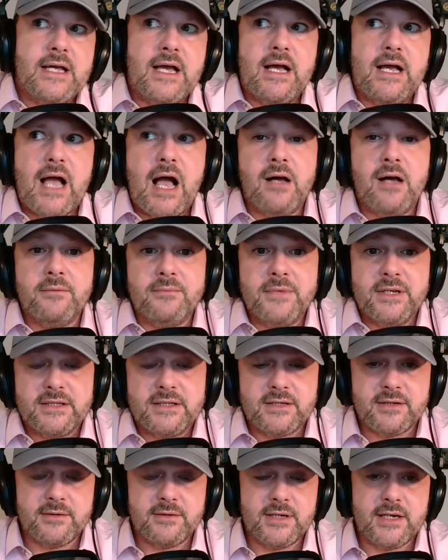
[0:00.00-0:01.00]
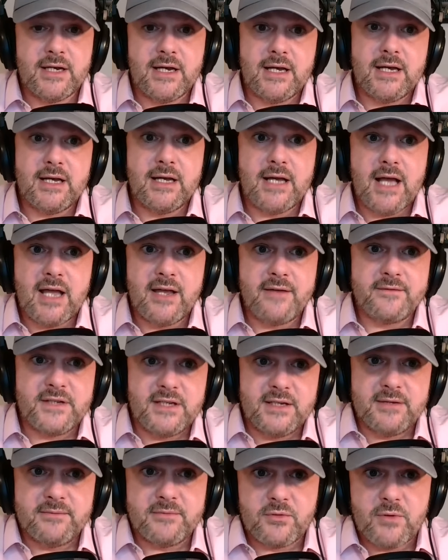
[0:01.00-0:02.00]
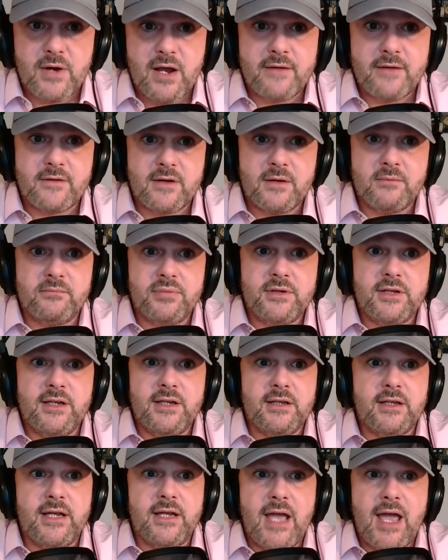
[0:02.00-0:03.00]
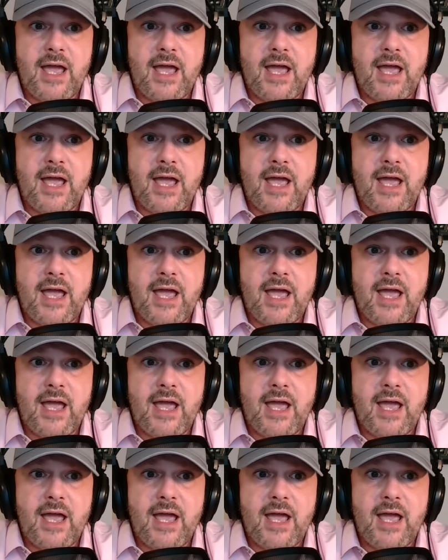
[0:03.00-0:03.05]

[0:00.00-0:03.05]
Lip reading: I'll admit to it. I have teams where I've completely,